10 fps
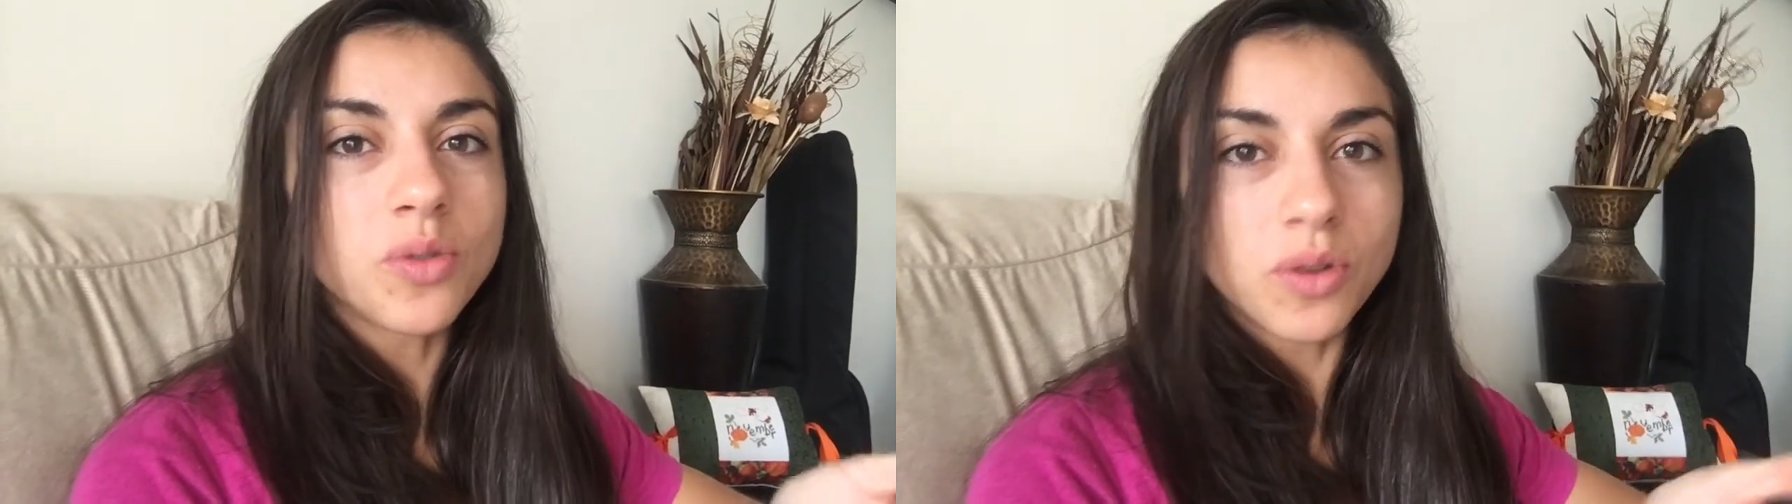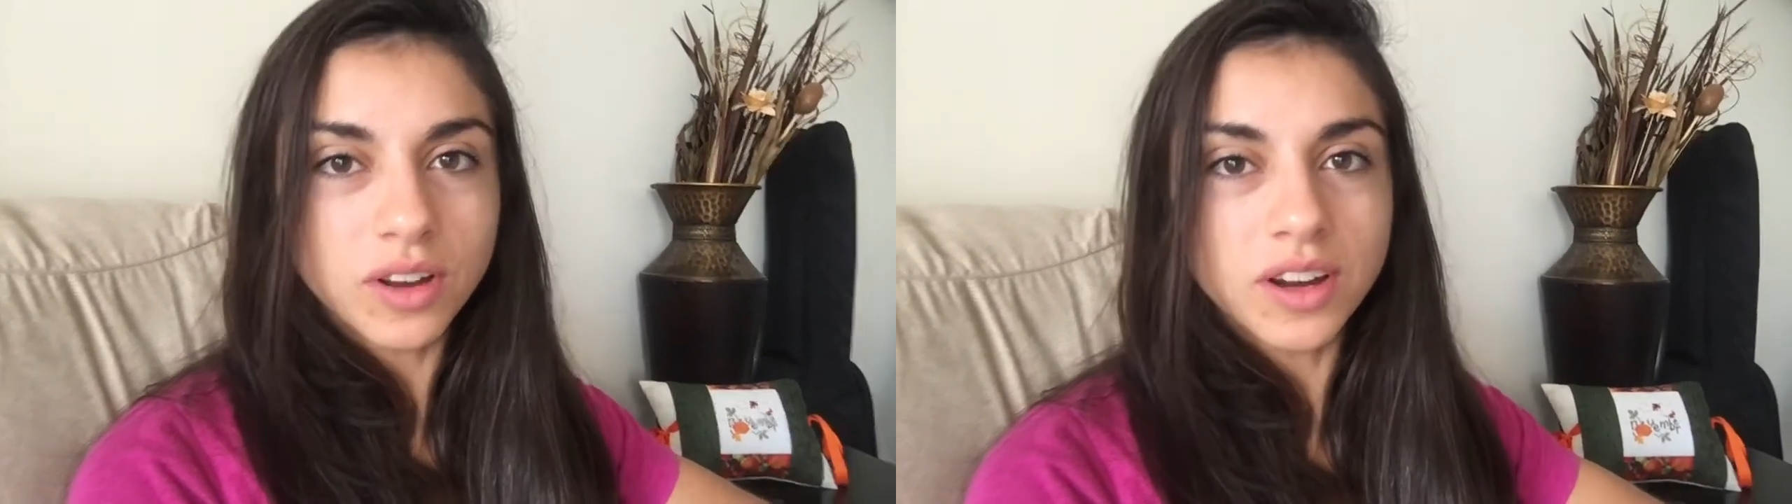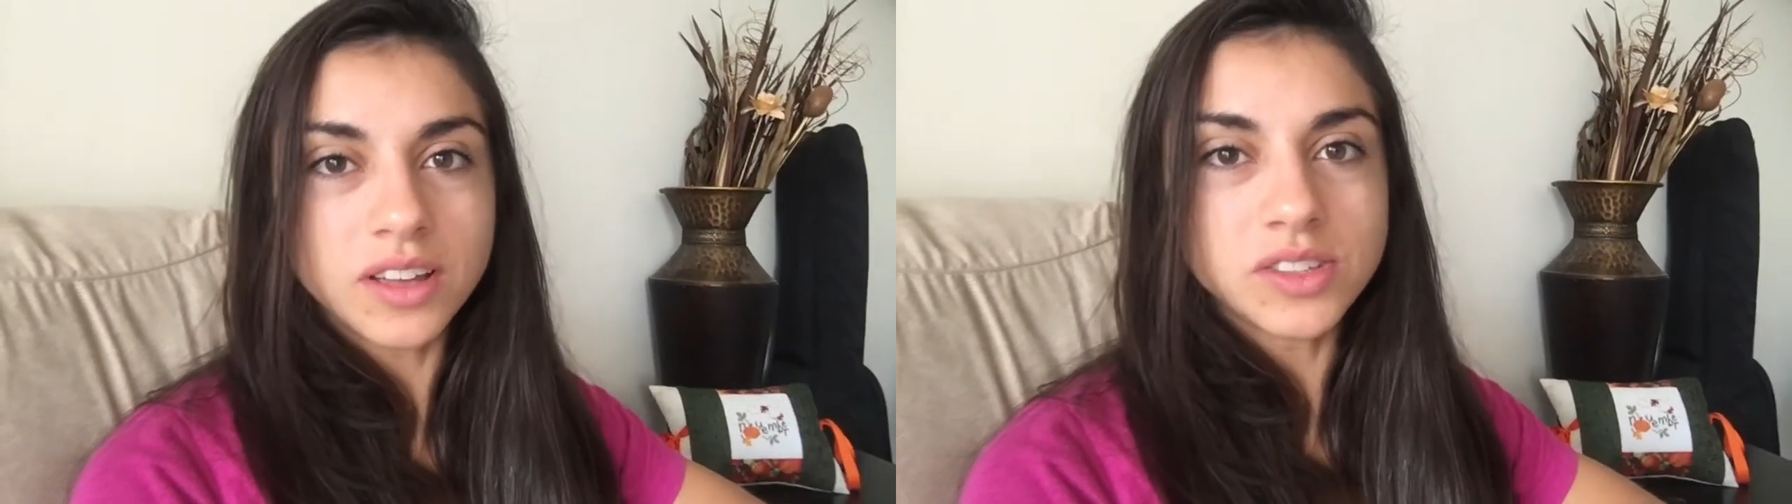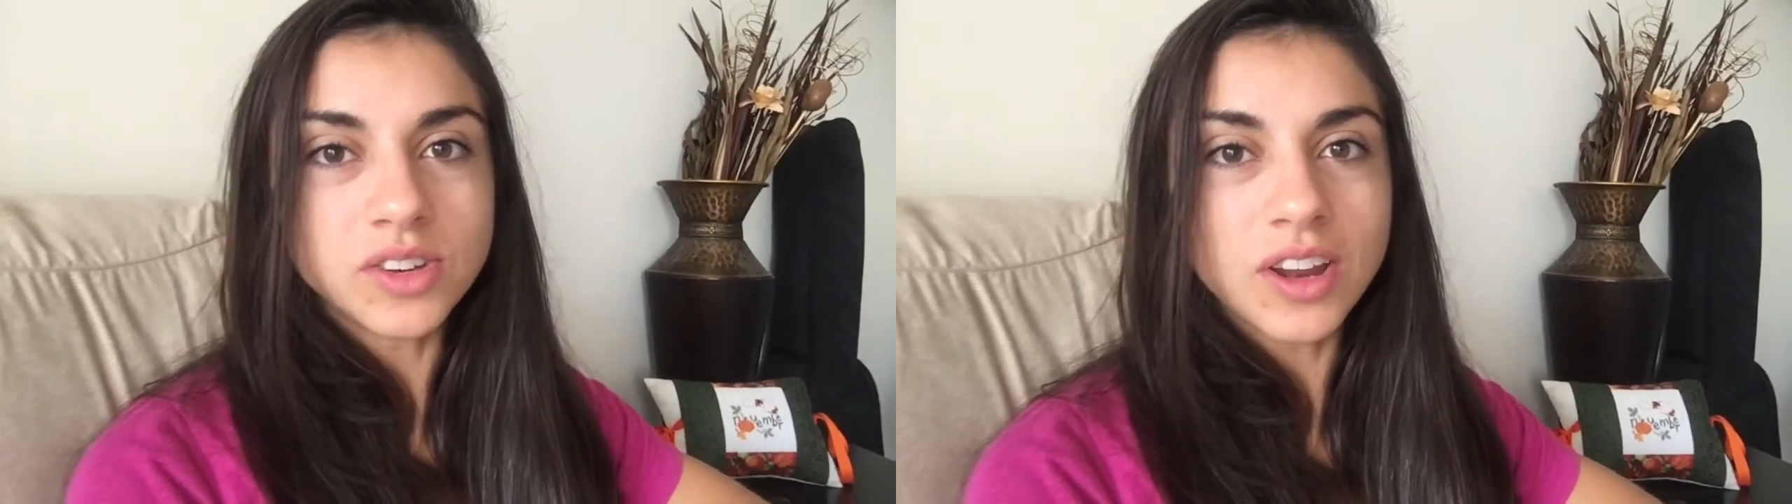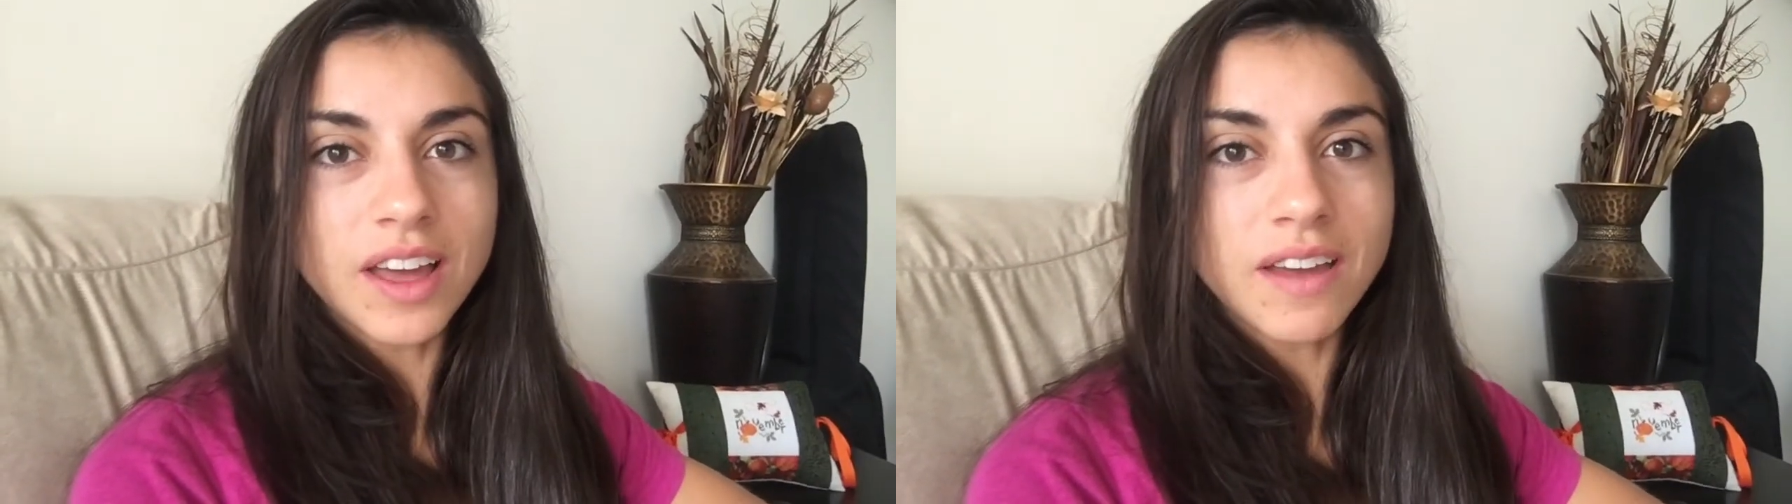organize
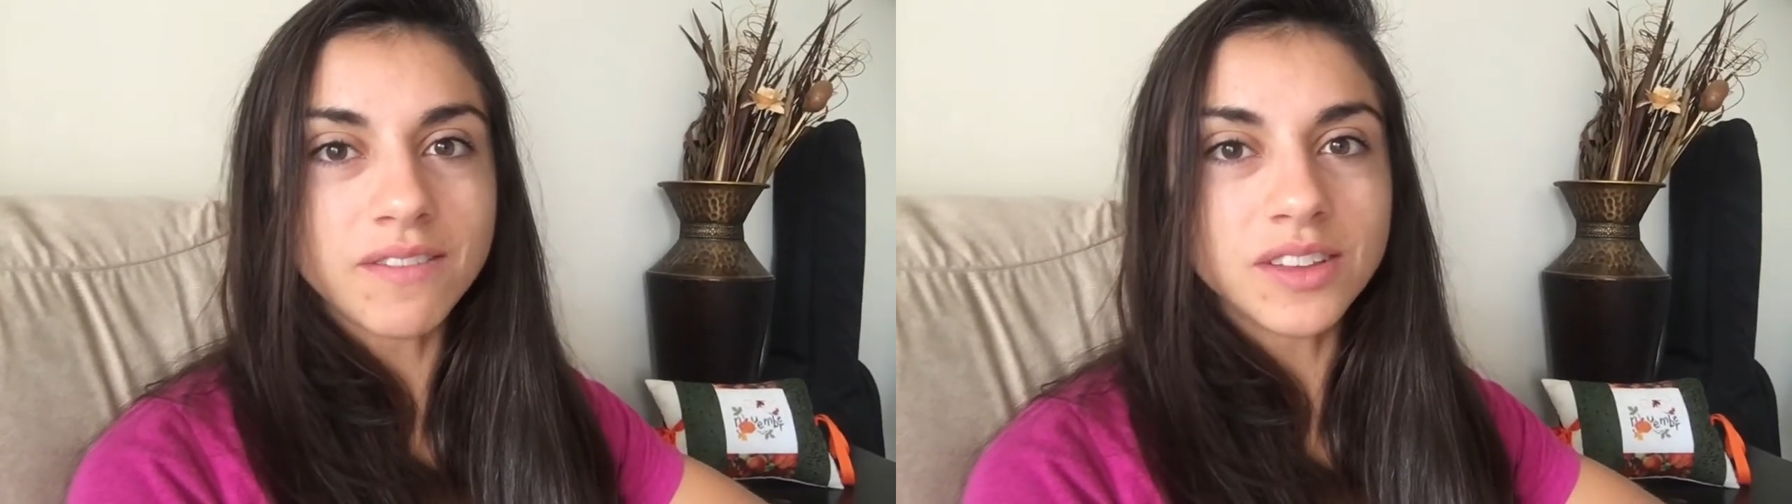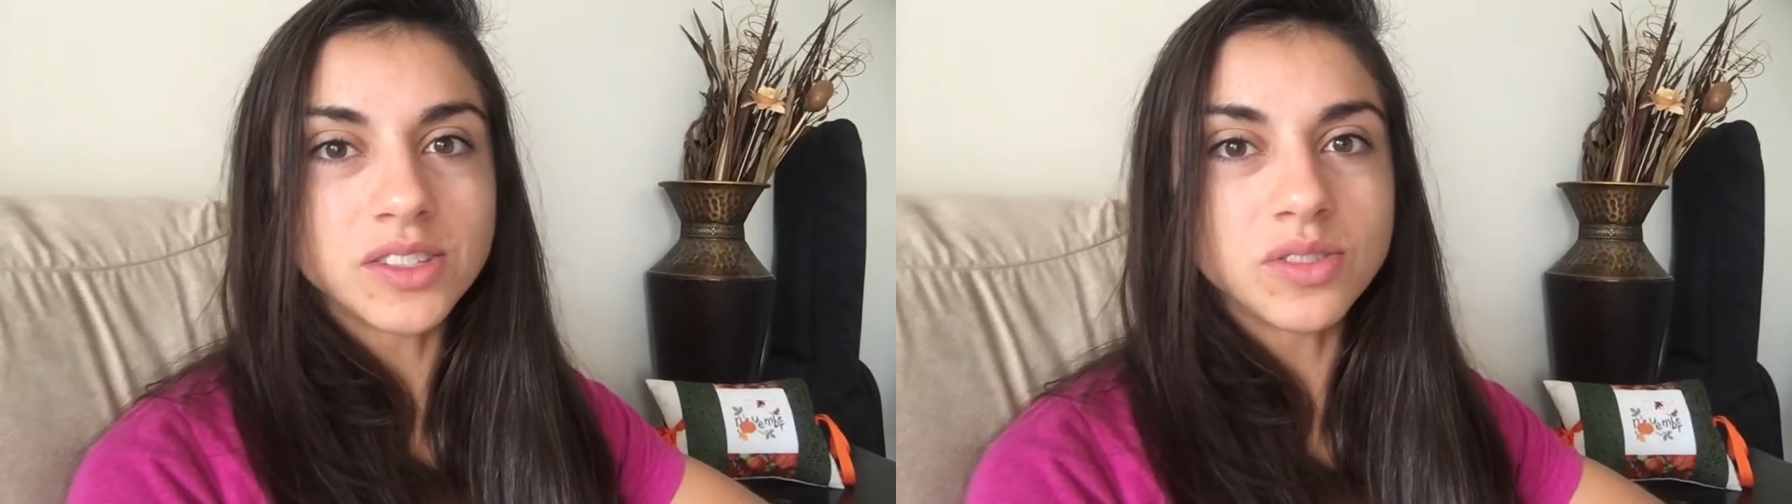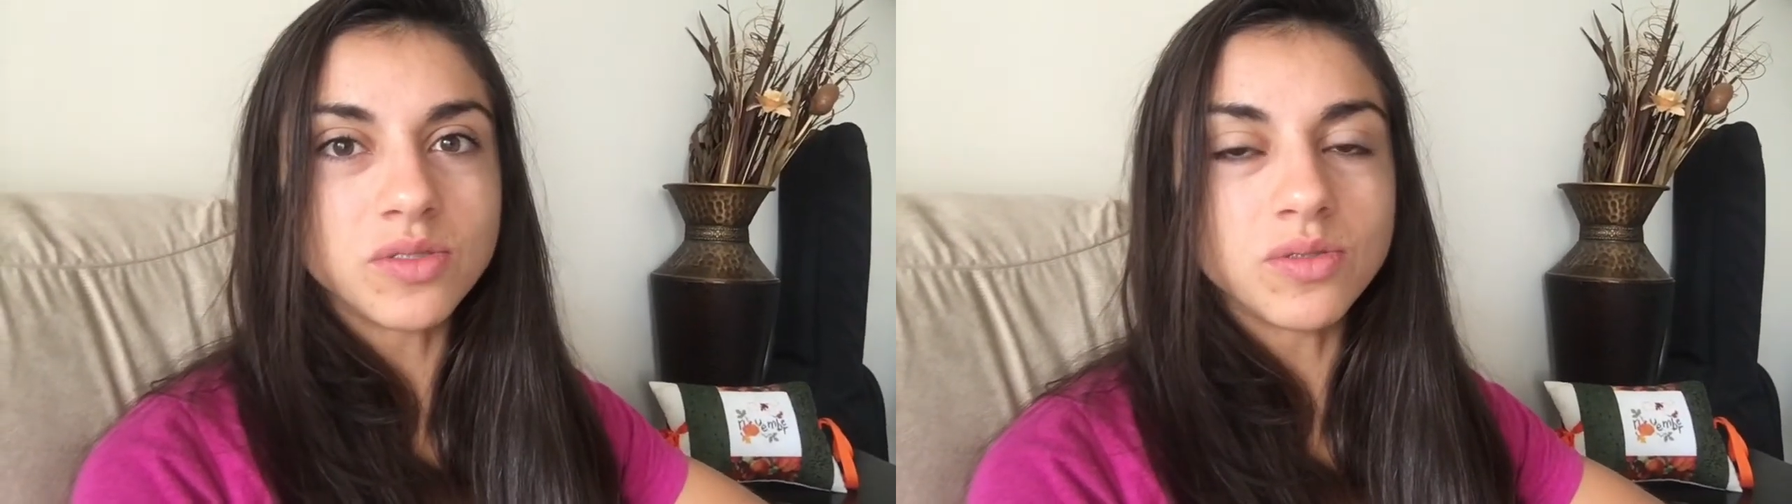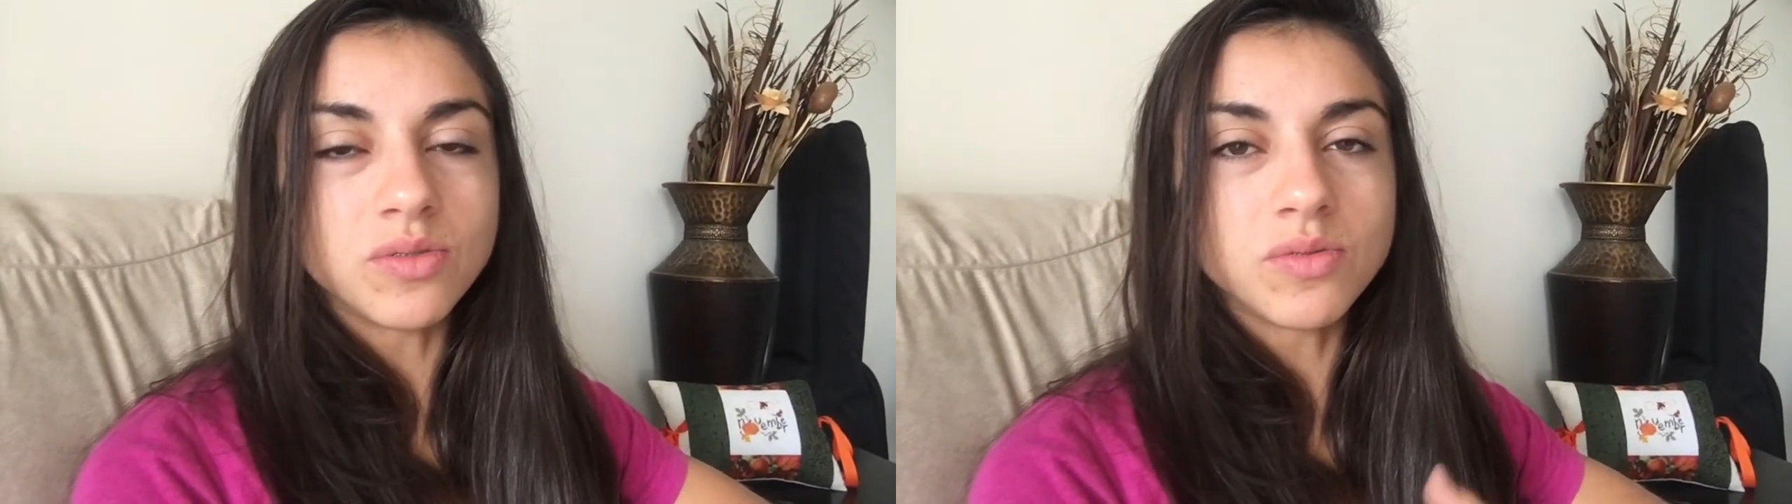your life and to